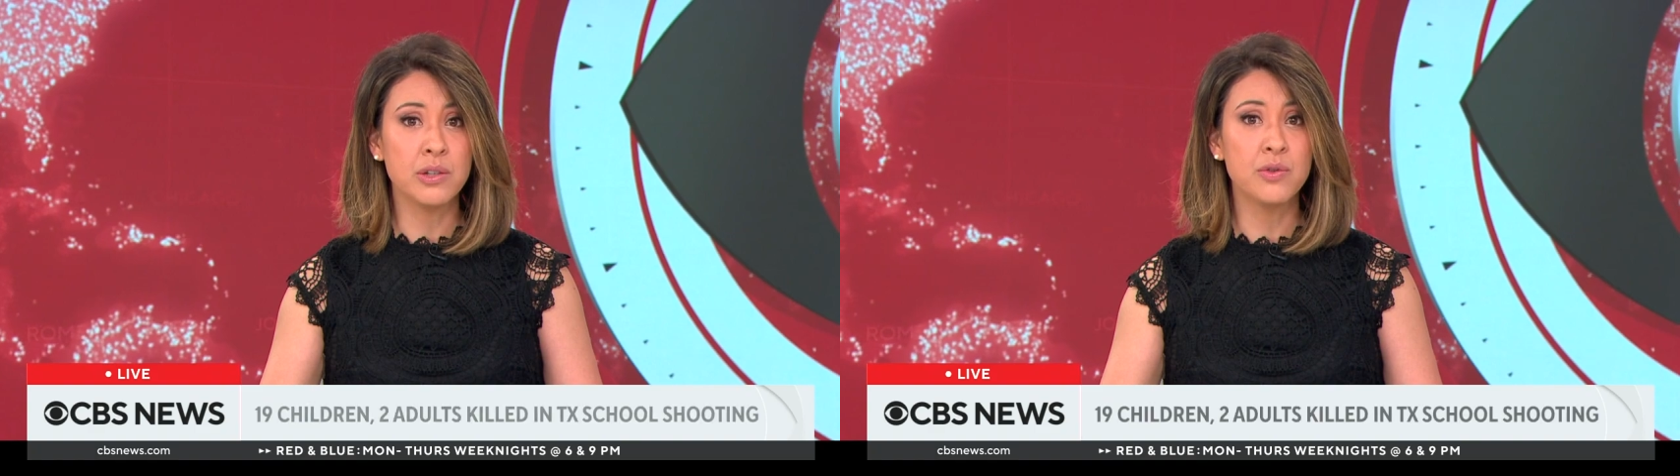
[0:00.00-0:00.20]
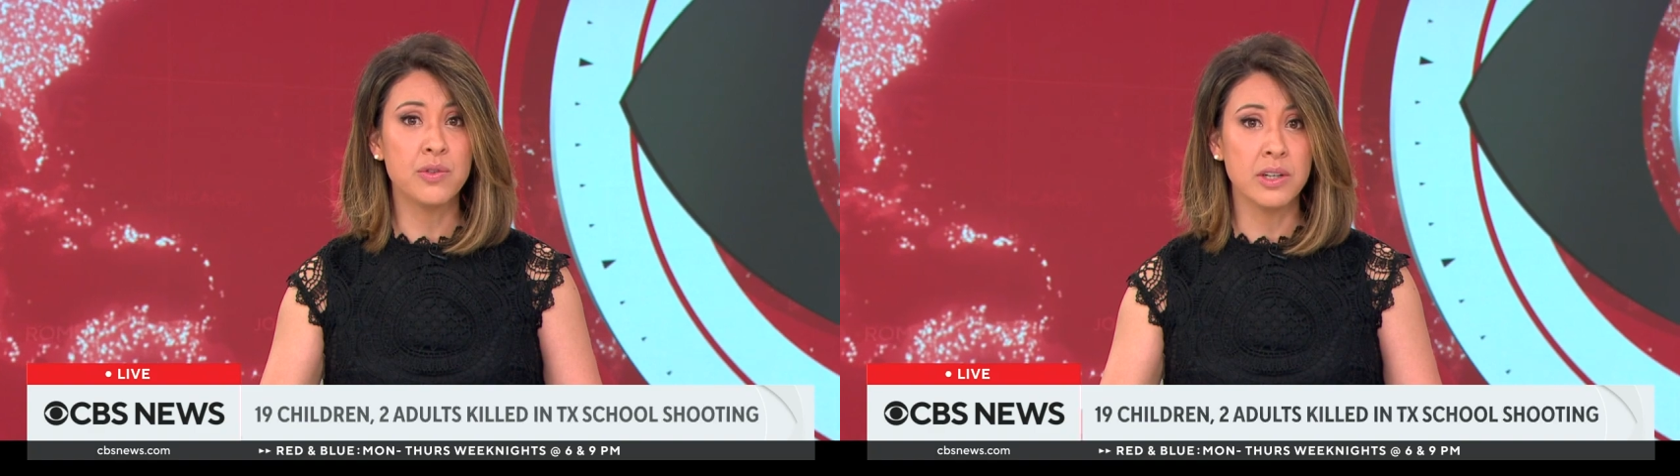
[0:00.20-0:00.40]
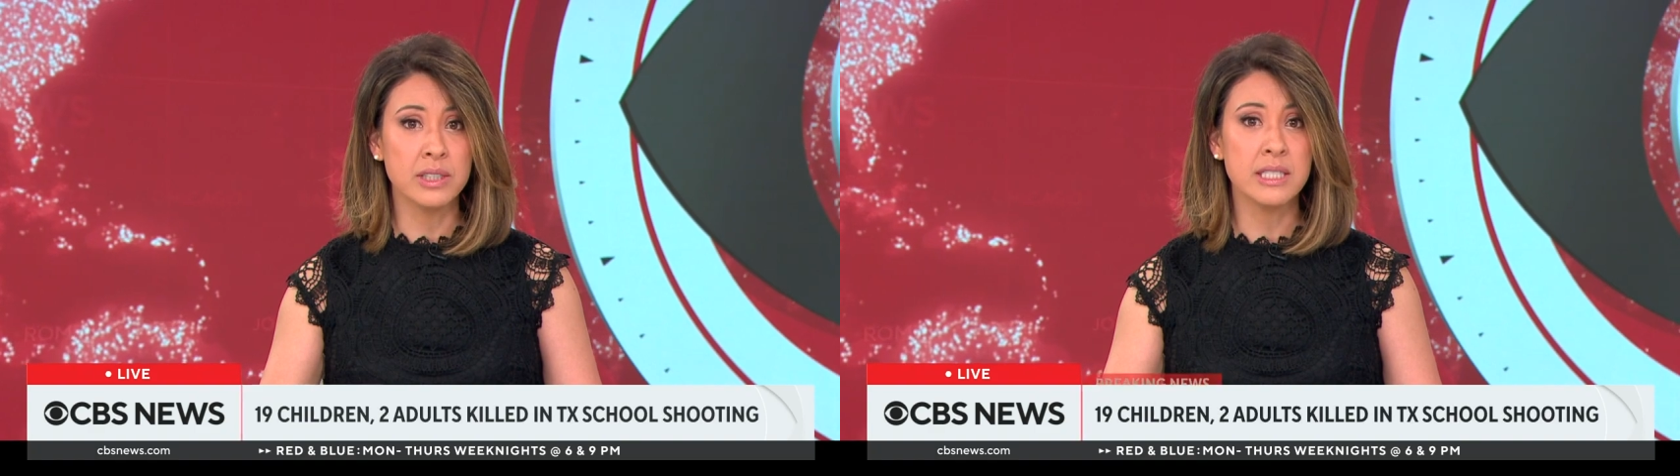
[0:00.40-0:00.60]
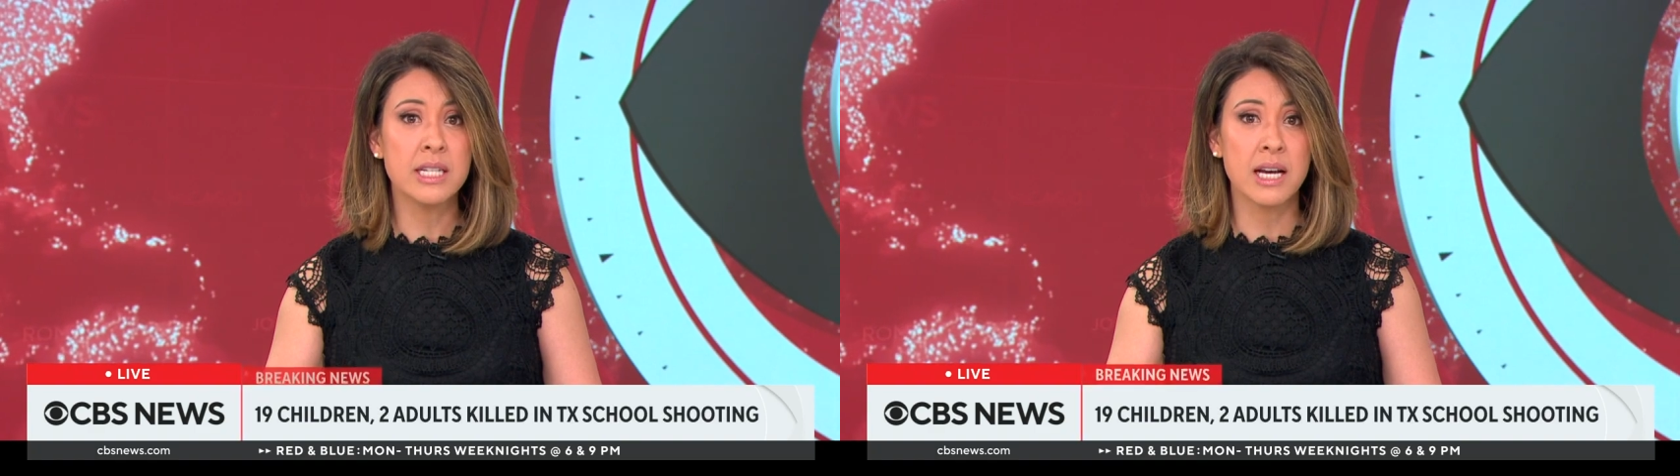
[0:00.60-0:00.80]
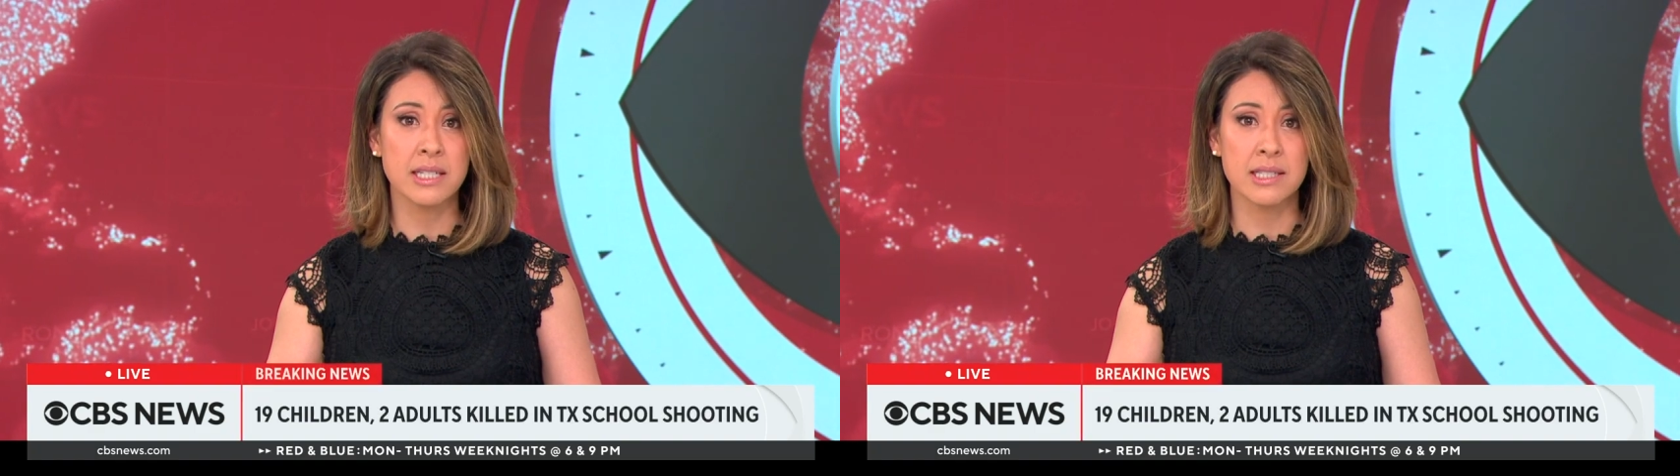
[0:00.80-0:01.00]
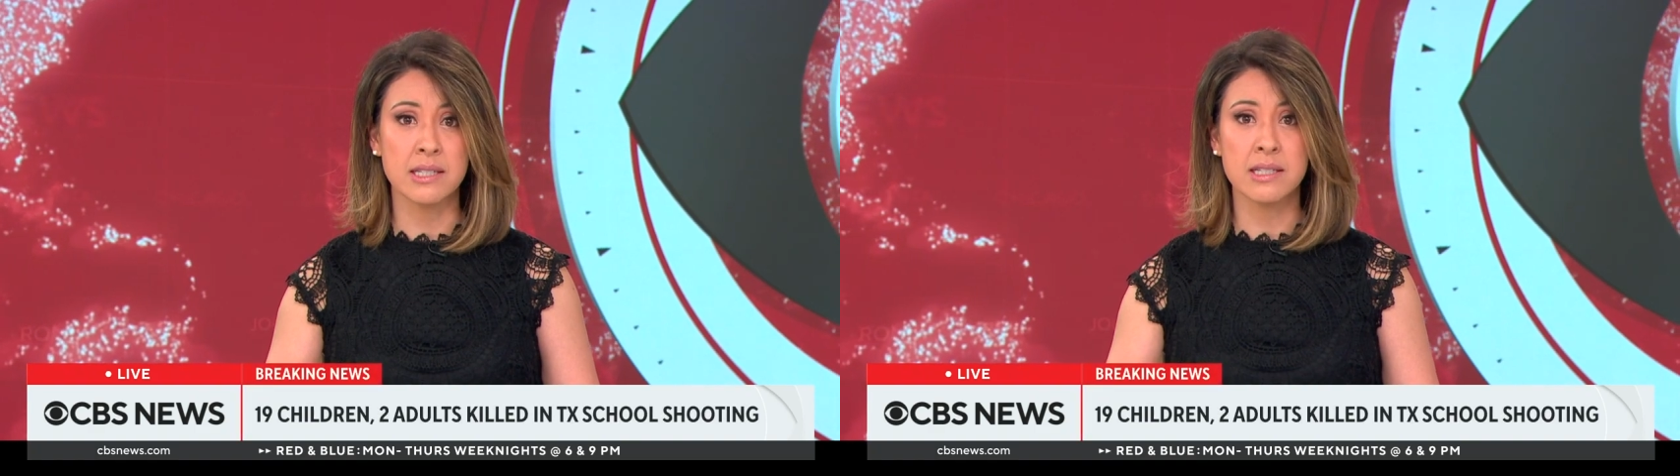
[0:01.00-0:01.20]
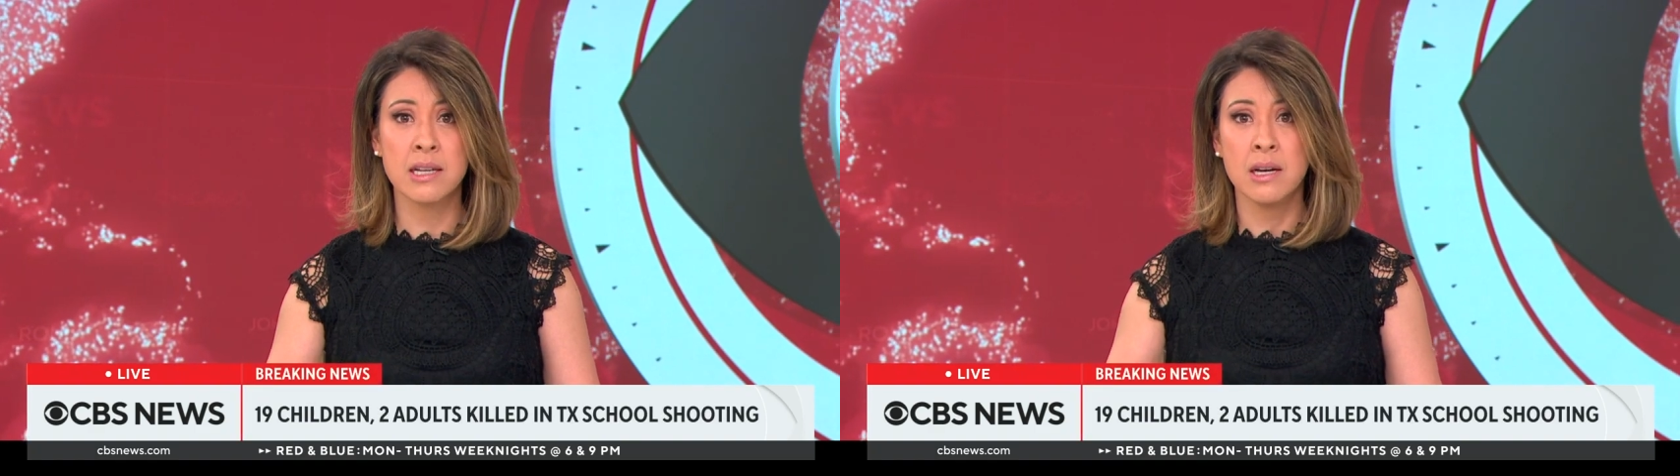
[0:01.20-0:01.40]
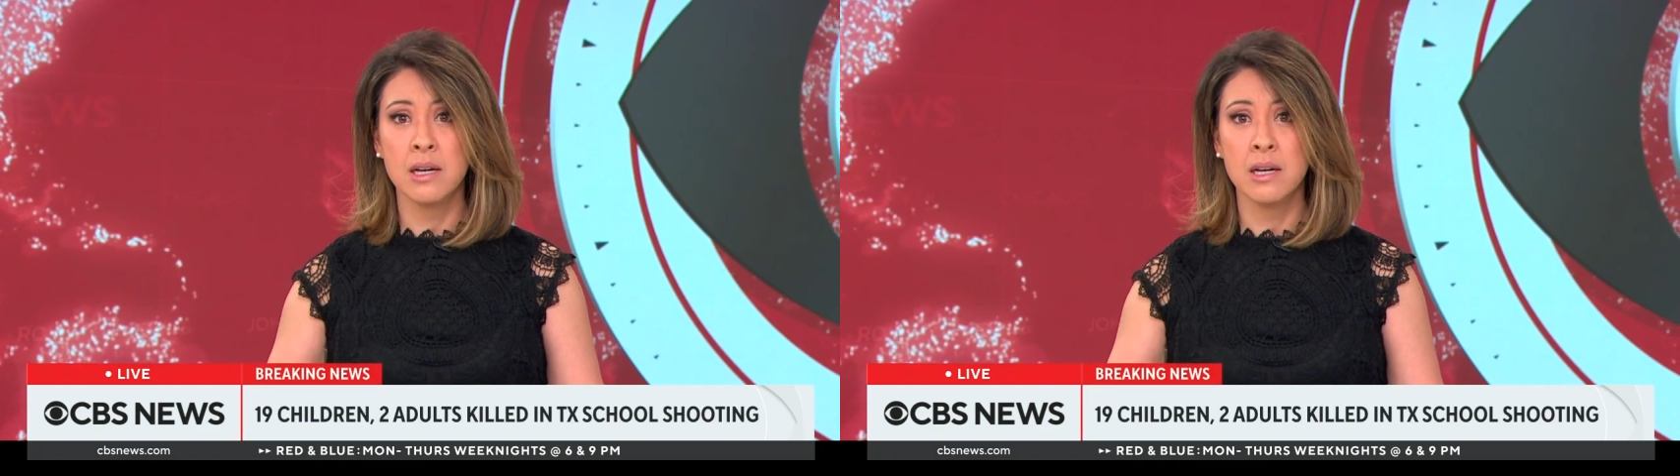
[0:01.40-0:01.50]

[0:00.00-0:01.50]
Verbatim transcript: Uvalde, Texas.